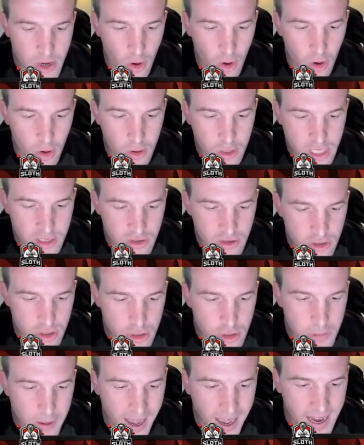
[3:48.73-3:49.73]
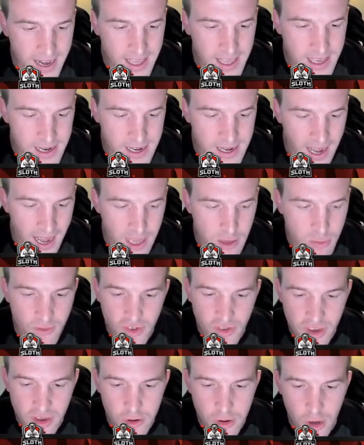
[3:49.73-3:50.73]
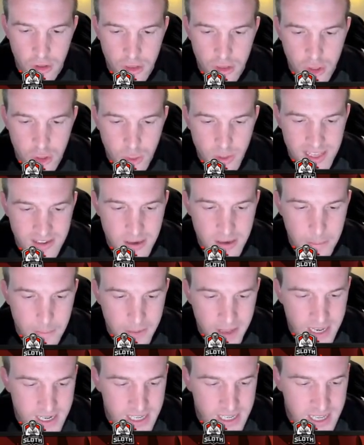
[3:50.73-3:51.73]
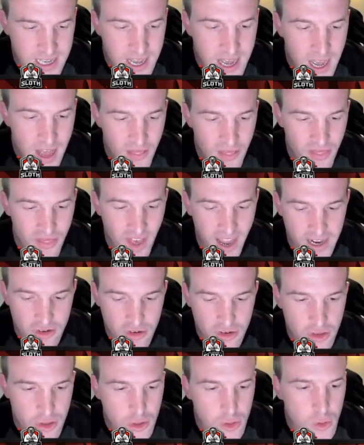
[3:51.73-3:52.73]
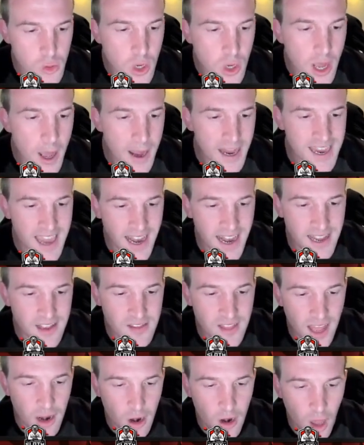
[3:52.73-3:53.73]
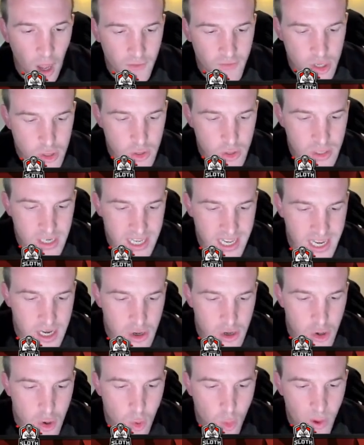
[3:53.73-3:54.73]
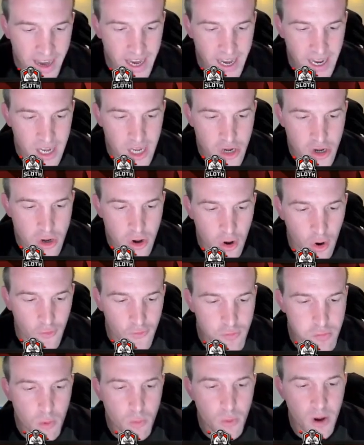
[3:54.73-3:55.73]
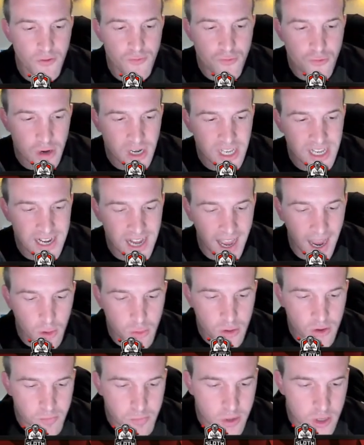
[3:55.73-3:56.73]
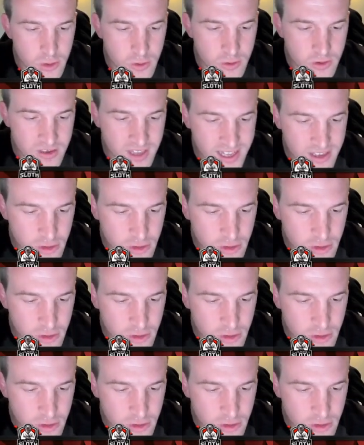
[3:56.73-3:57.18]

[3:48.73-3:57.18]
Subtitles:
Not looking too bad here, guys. We've still got the Queen's ability thanks to getting that Lava Loon in quick enough, but we're running out of balloons.